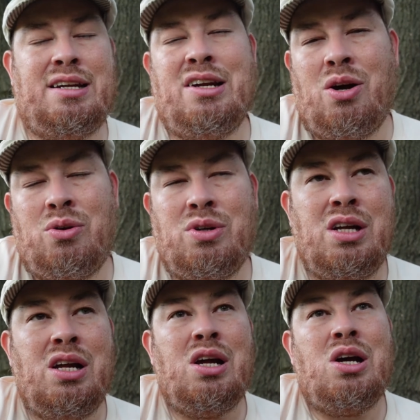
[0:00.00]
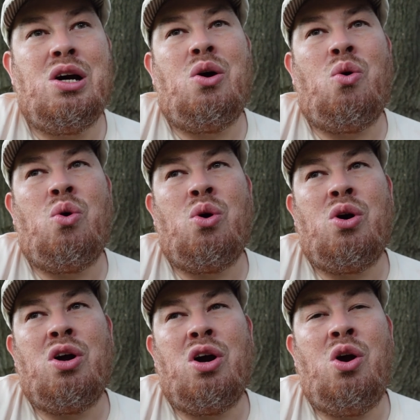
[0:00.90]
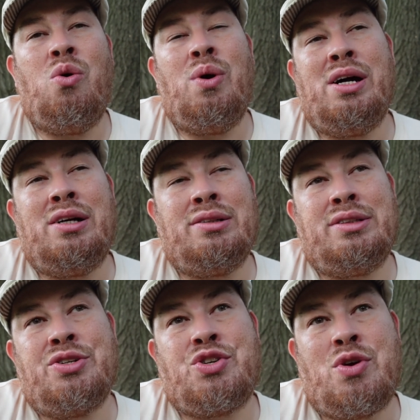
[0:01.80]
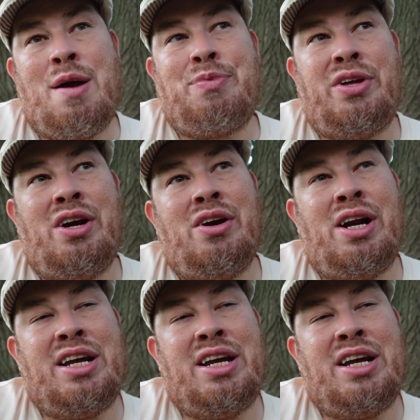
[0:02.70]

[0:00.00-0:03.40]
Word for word: No. Or, oh, well, there's a trap there.